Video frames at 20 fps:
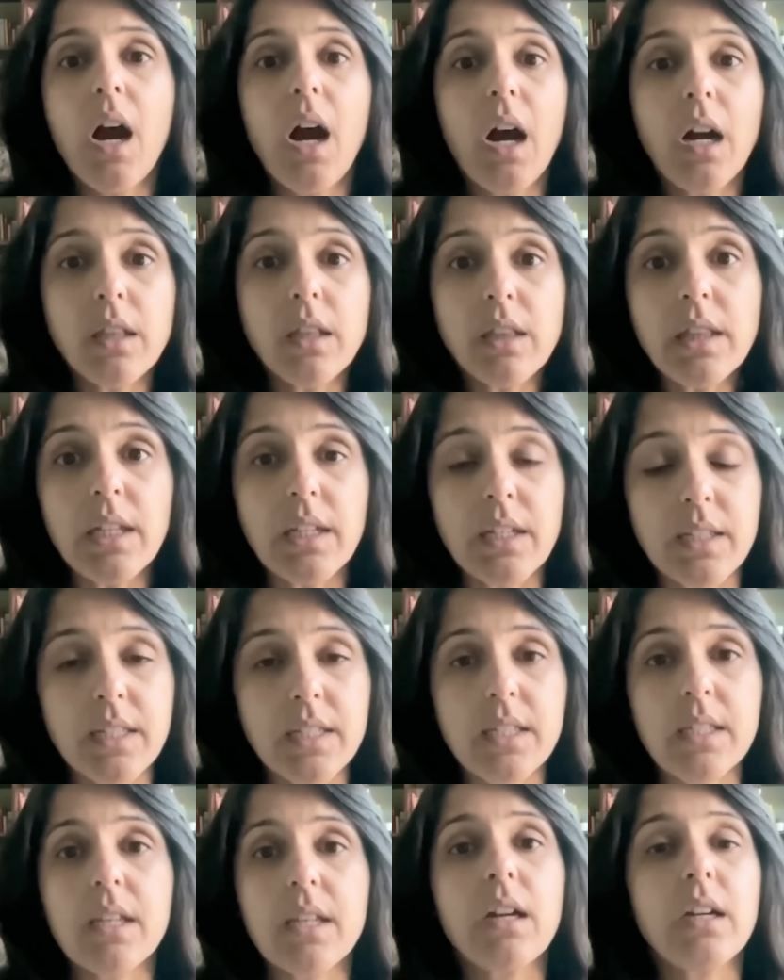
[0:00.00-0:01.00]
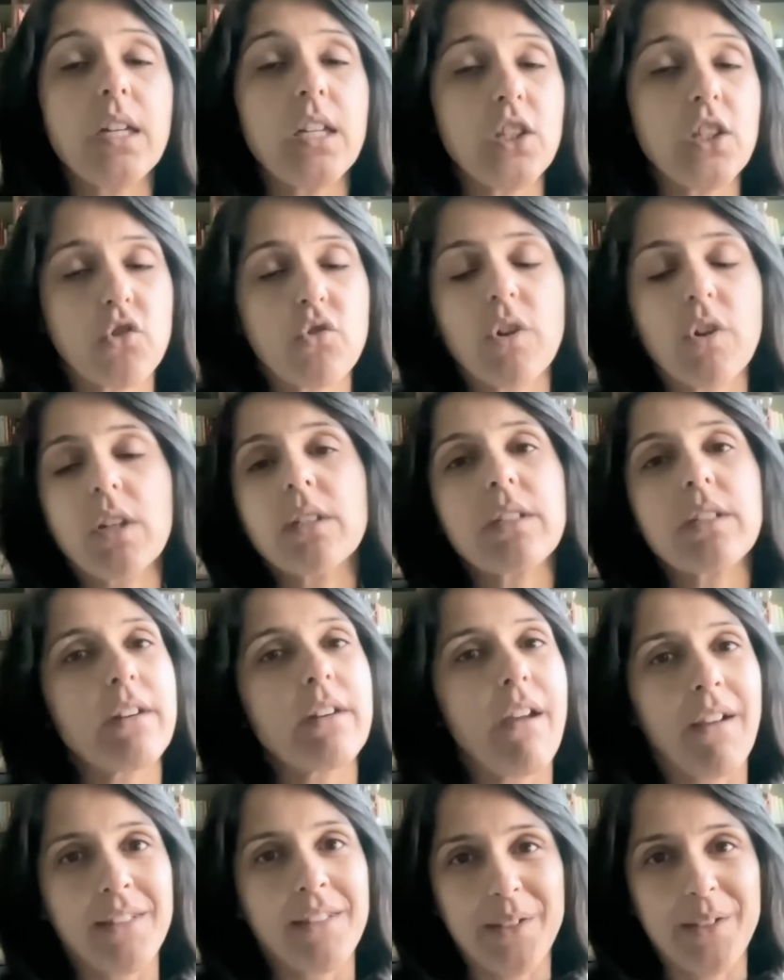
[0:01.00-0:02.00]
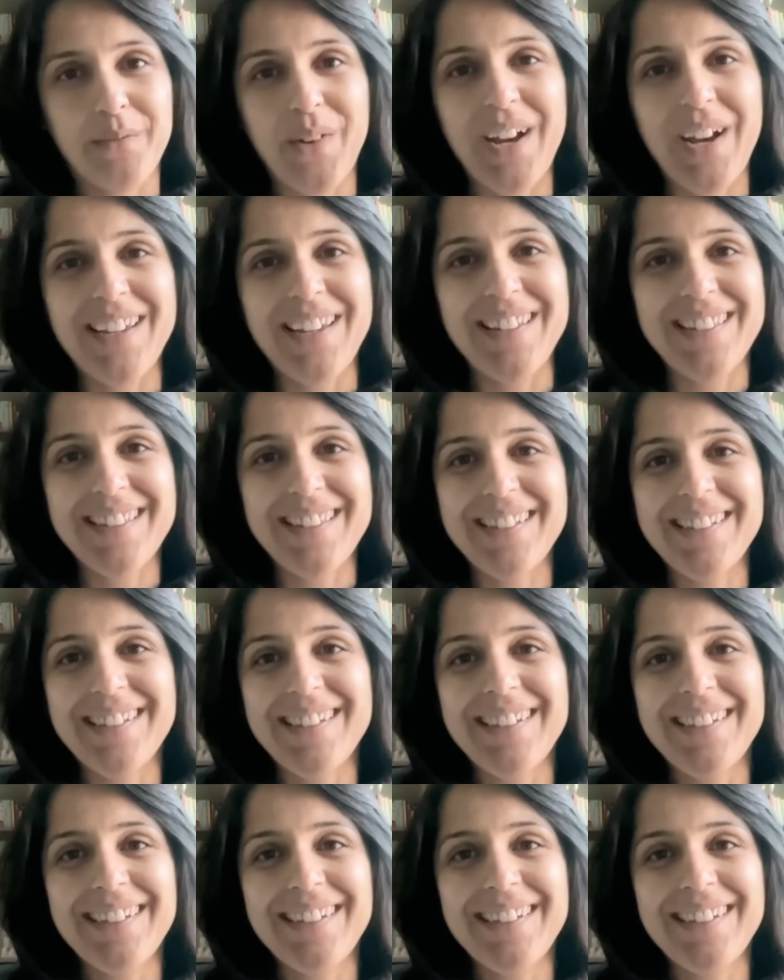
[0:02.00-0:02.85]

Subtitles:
unless instructed otherwise.